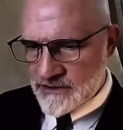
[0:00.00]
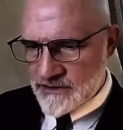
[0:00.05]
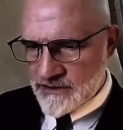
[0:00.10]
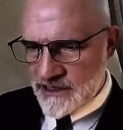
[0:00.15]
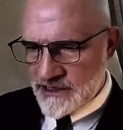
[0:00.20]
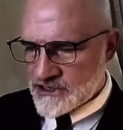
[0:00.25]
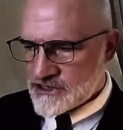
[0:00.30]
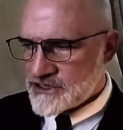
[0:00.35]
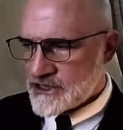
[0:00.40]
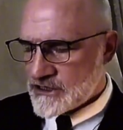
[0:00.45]

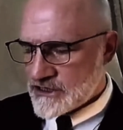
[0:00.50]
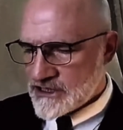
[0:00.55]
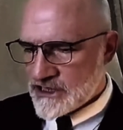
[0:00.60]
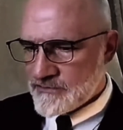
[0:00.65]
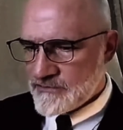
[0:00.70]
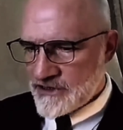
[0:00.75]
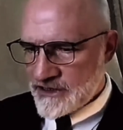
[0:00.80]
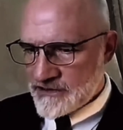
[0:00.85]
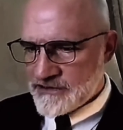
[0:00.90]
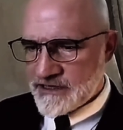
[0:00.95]
And
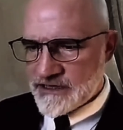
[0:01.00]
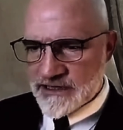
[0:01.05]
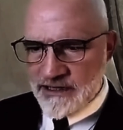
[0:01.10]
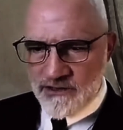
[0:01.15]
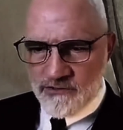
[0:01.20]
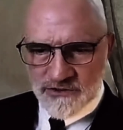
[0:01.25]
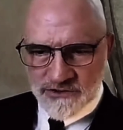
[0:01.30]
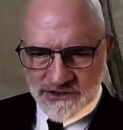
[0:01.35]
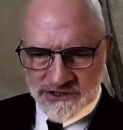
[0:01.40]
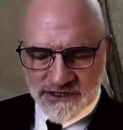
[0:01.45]
inshallah,
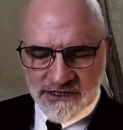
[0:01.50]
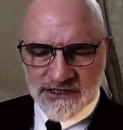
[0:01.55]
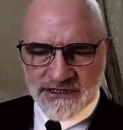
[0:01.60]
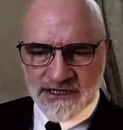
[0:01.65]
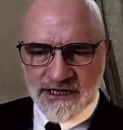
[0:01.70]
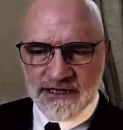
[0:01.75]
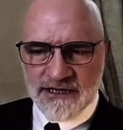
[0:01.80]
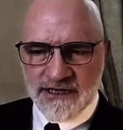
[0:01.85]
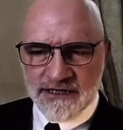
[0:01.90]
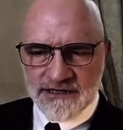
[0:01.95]
bi'idhnillah, we'll see a
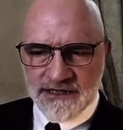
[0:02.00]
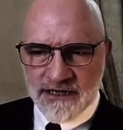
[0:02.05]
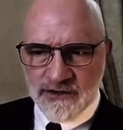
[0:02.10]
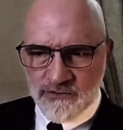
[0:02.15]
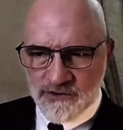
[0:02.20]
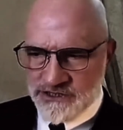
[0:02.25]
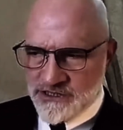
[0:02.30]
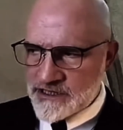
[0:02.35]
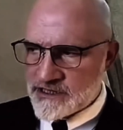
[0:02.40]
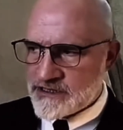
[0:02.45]
day like
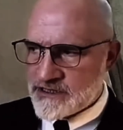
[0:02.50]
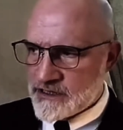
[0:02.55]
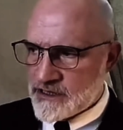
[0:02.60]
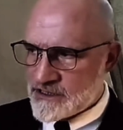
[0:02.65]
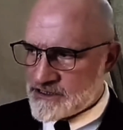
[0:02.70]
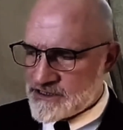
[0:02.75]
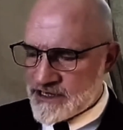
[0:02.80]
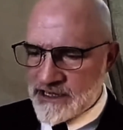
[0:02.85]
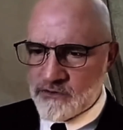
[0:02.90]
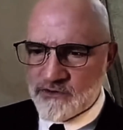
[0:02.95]
that. We'll see
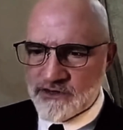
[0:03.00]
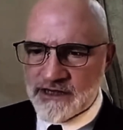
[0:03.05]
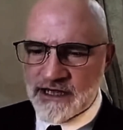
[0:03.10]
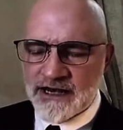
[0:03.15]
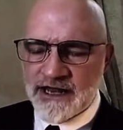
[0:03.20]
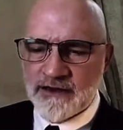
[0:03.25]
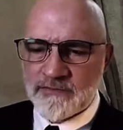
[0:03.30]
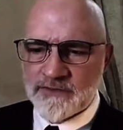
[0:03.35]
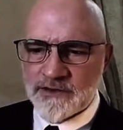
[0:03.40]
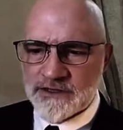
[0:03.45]
a day when
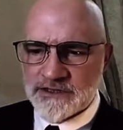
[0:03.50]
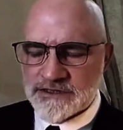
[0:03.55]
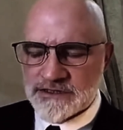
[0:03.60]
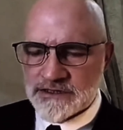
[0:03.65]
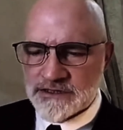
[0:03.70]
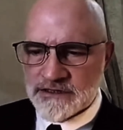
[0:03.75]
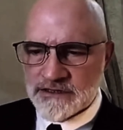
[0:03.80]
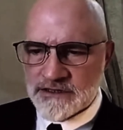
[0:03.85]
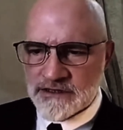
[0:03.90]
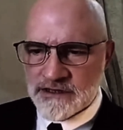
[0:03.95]
that
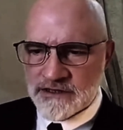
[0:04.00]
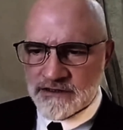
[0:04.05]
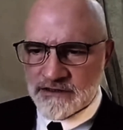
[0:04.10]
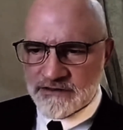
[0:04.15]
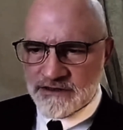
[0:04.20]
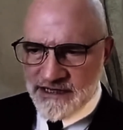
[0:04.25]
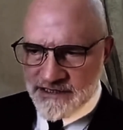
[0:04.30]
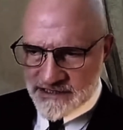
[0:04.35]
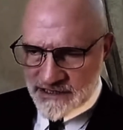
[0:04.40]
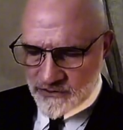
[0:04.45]
happens.
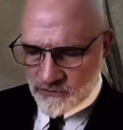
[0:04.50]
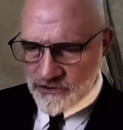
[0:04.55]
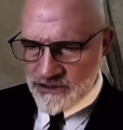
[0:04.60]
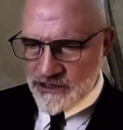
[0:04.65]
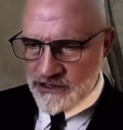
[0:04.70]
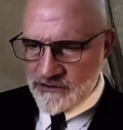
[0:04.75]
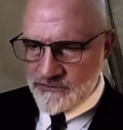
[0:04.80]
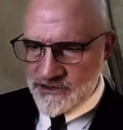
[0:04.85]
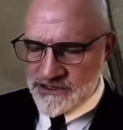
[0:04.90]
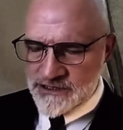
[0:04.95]
That day will
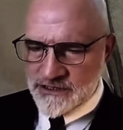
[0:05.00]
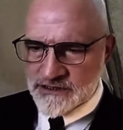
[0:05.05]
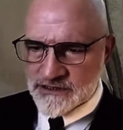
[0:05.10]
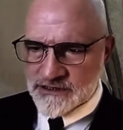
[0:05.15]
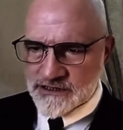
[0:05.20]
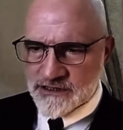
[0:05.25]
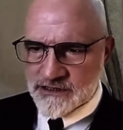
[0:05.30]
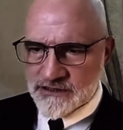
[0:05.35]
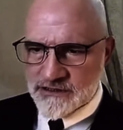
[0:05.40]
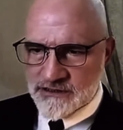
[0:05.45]
come,
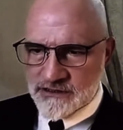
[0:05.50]
inshallah.